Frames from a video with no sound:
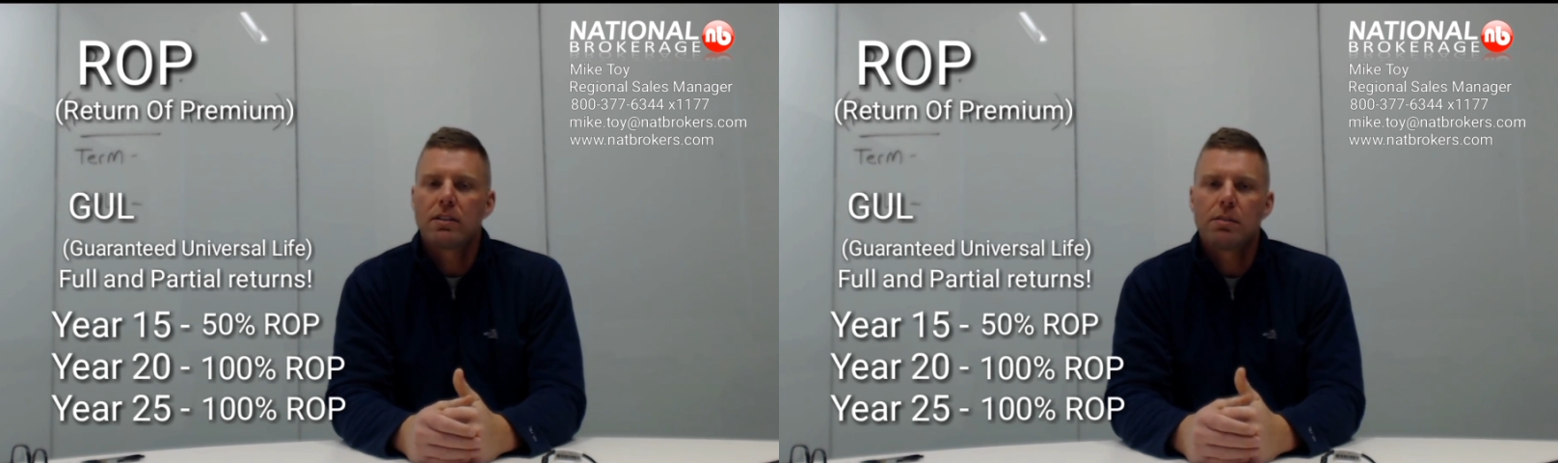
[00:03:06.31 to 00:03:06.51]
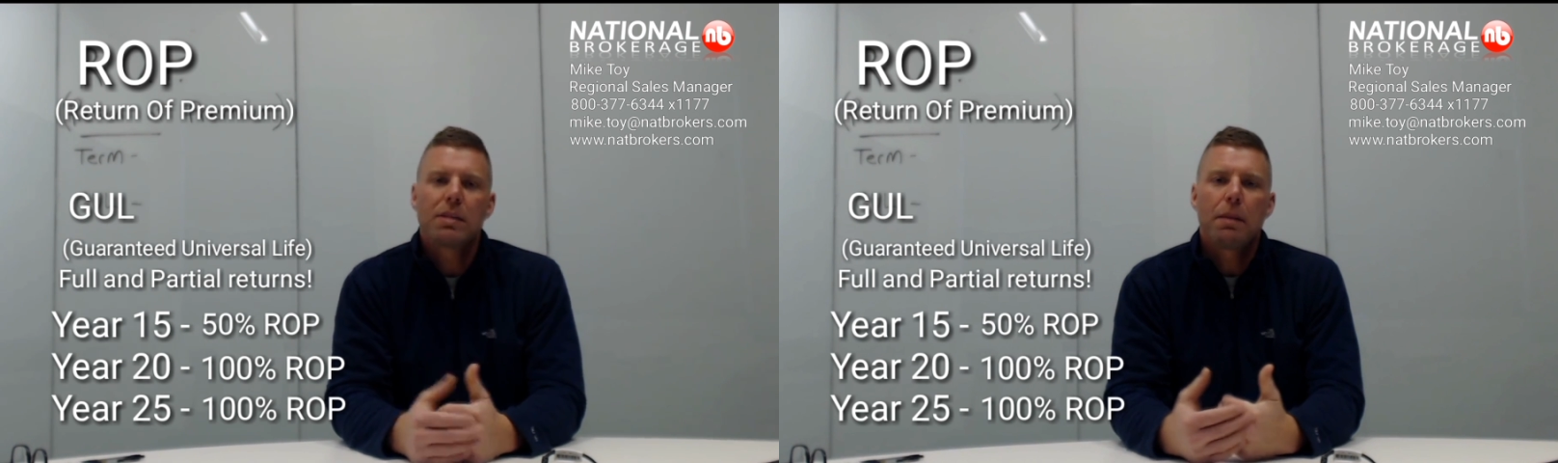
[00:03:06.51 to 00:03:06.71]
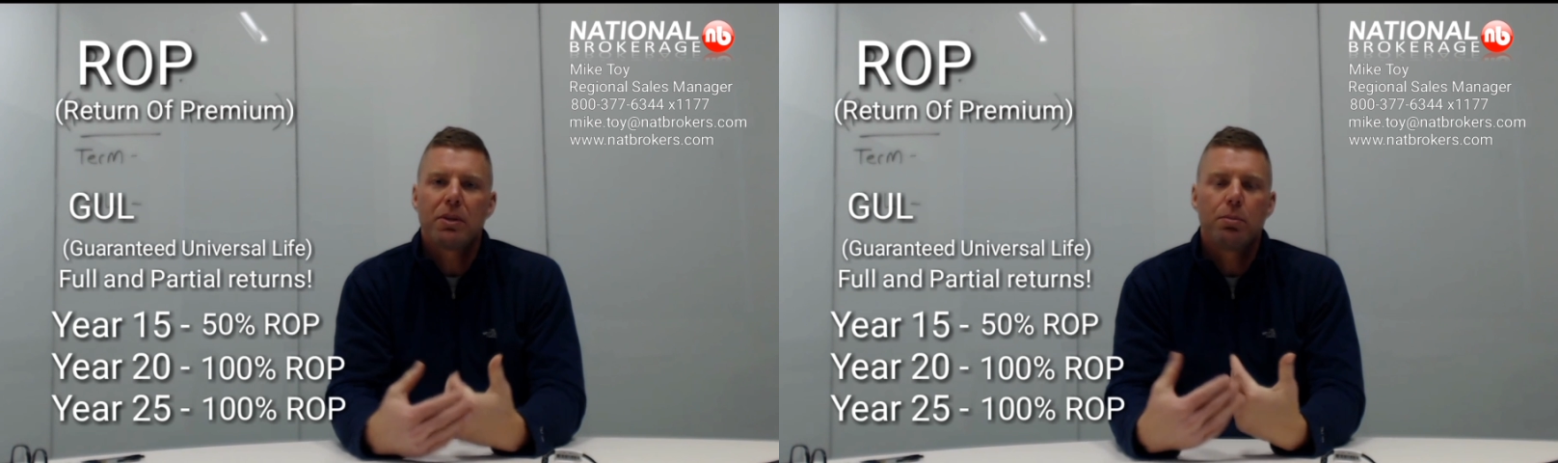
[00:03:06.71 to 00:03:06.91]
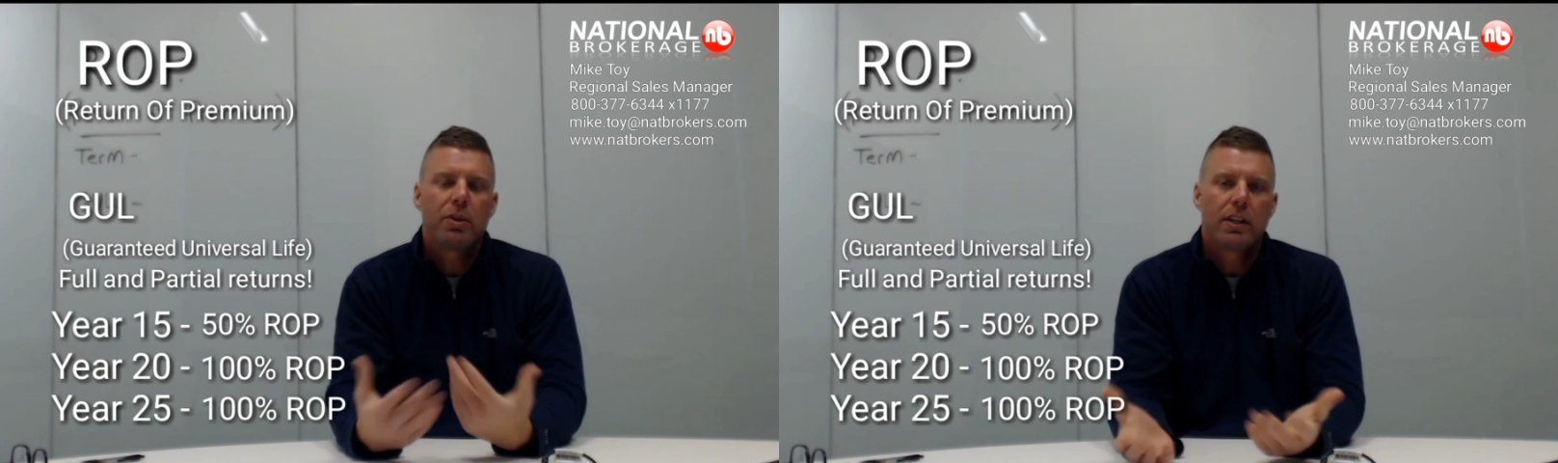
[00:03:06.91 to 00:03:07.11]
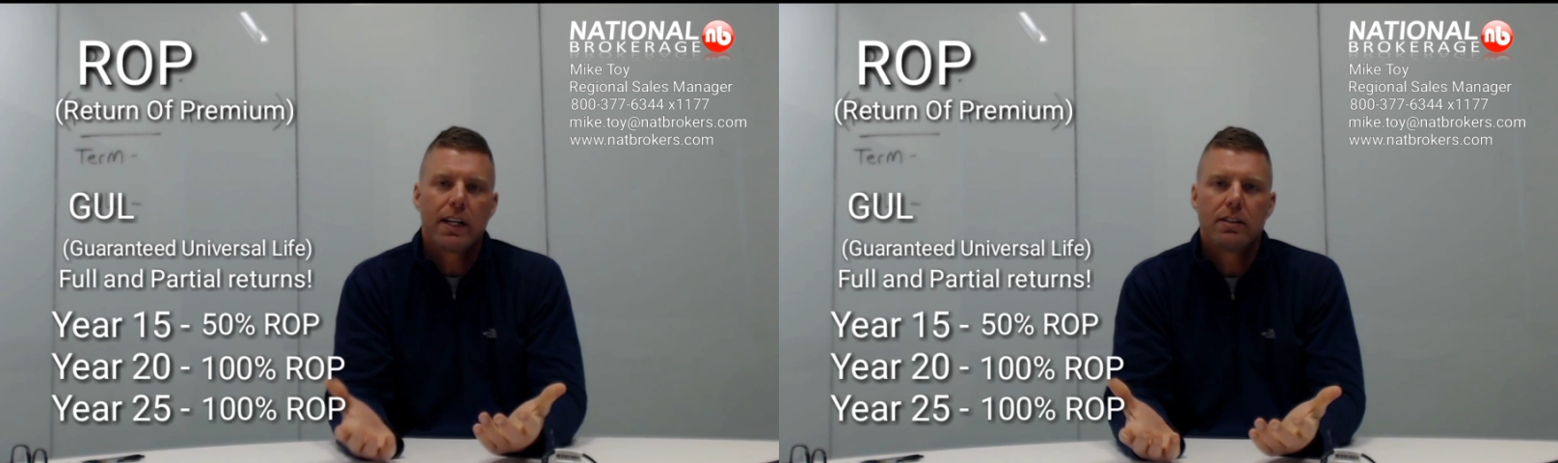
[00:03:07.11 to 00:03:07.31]
or some type of
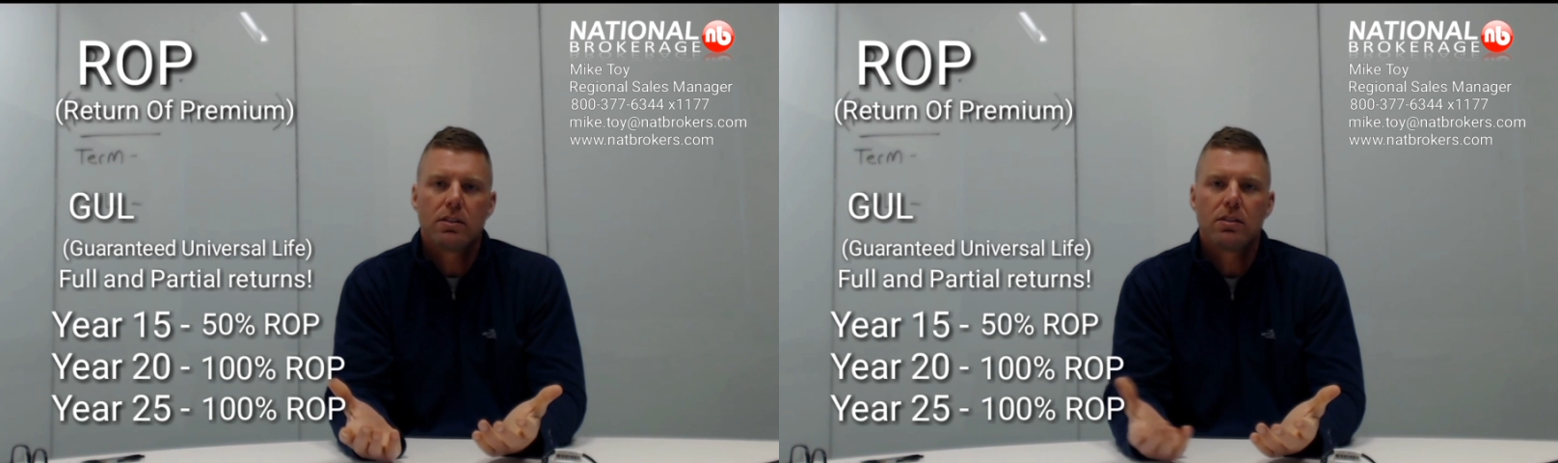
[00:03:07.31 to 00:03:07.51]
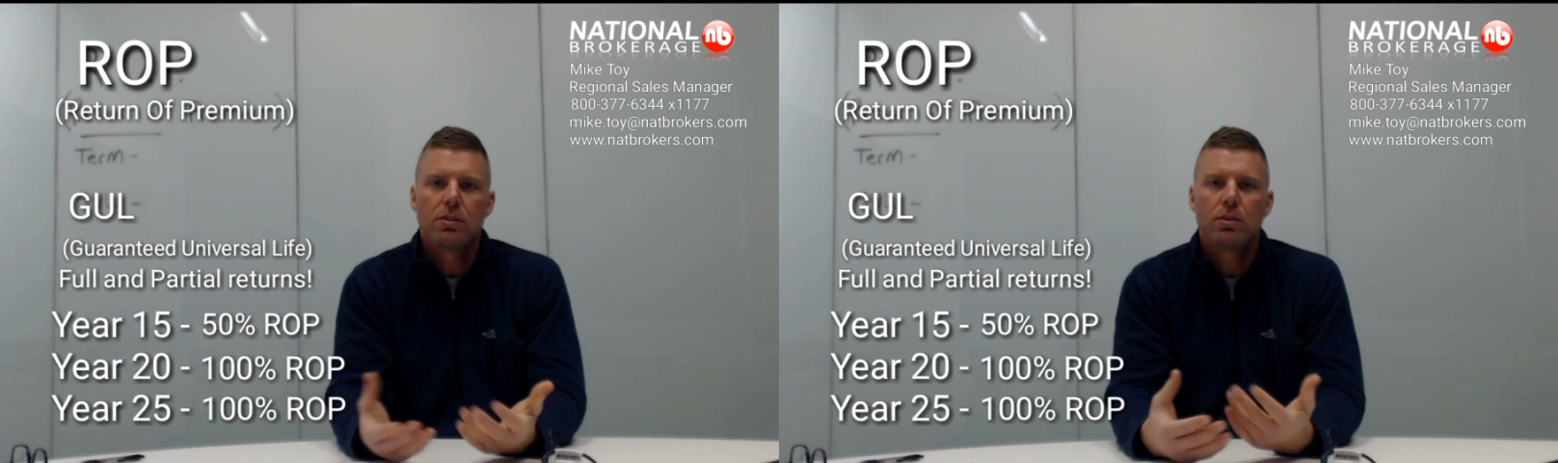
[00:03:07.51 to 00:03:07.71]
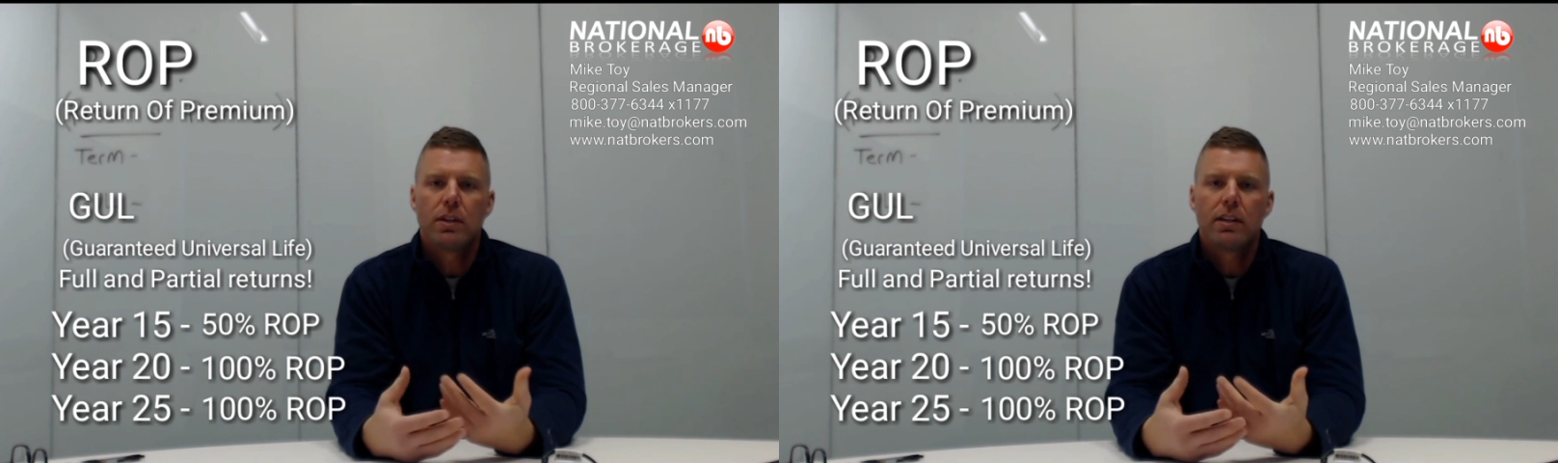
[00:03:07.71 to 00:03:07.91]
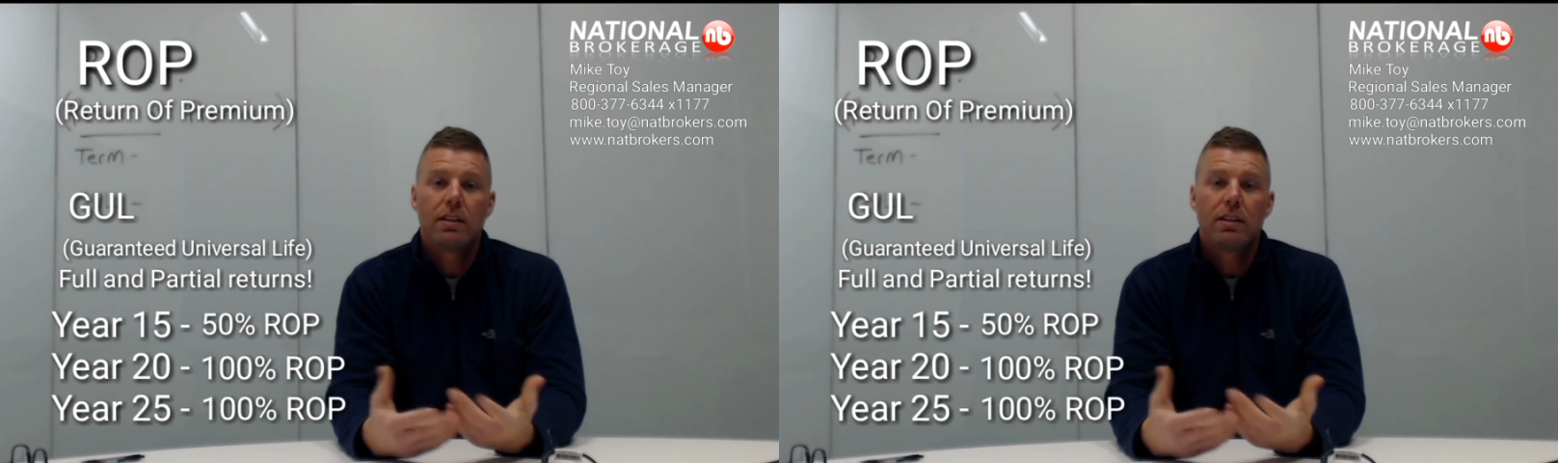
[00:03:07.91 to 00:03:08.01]
communication to